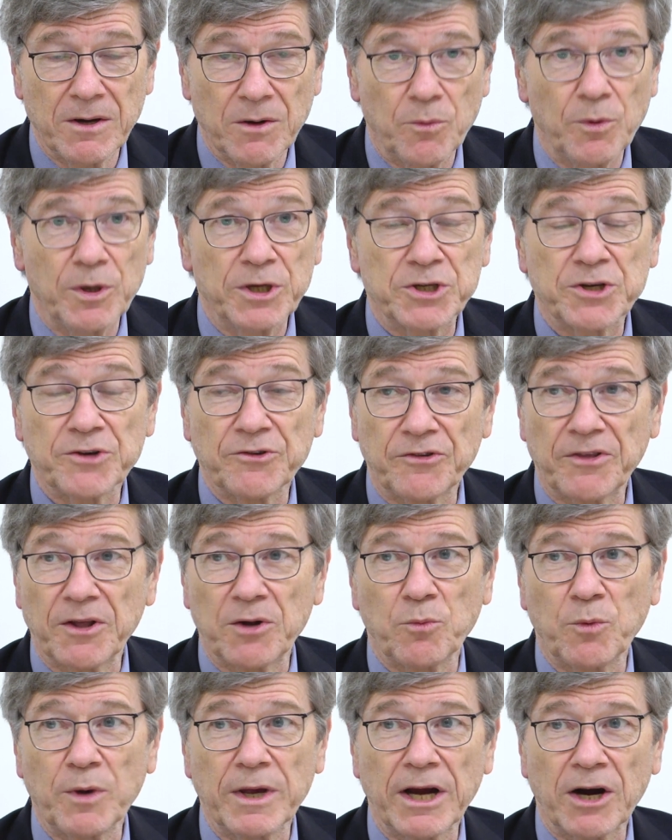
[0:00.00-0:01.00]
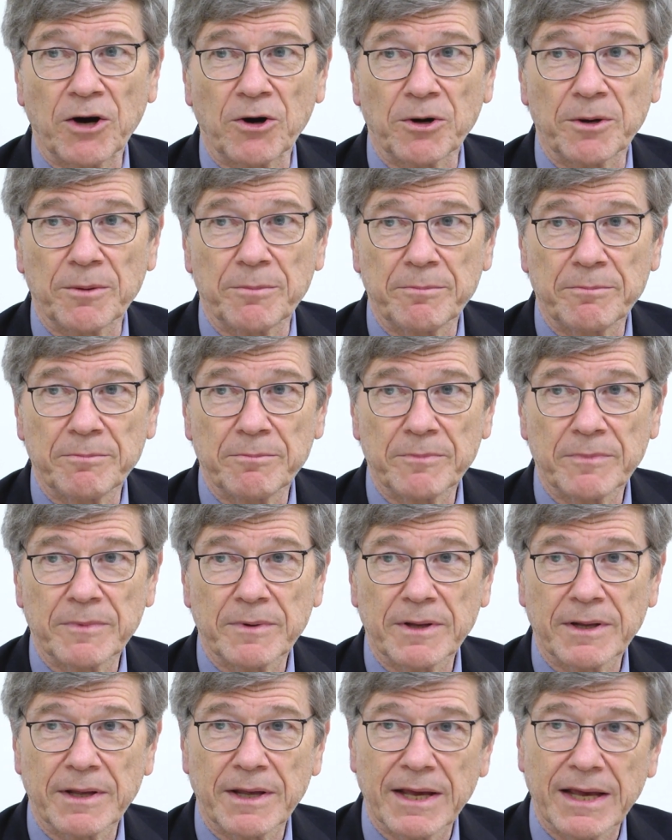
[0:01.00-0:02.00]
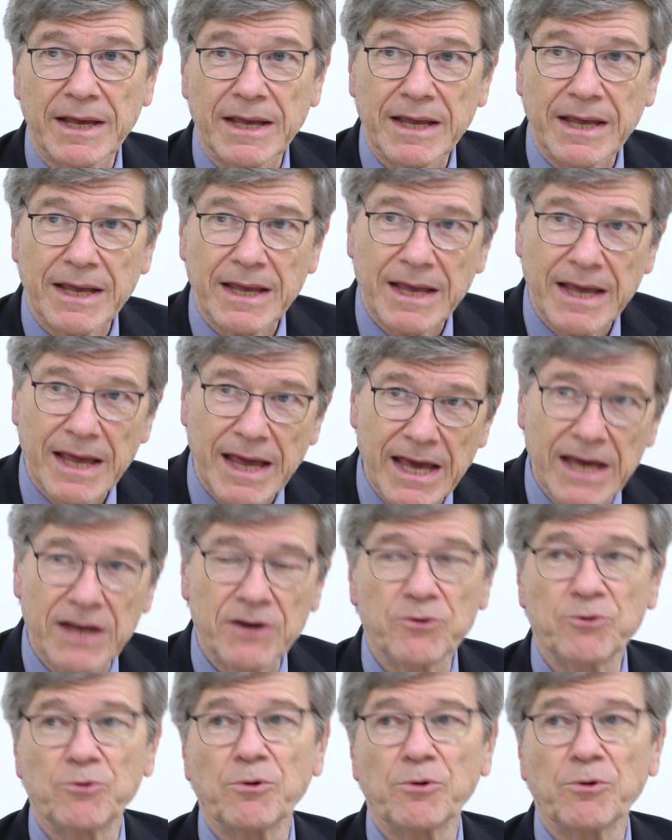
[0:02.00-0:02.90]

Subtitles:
which is that we are in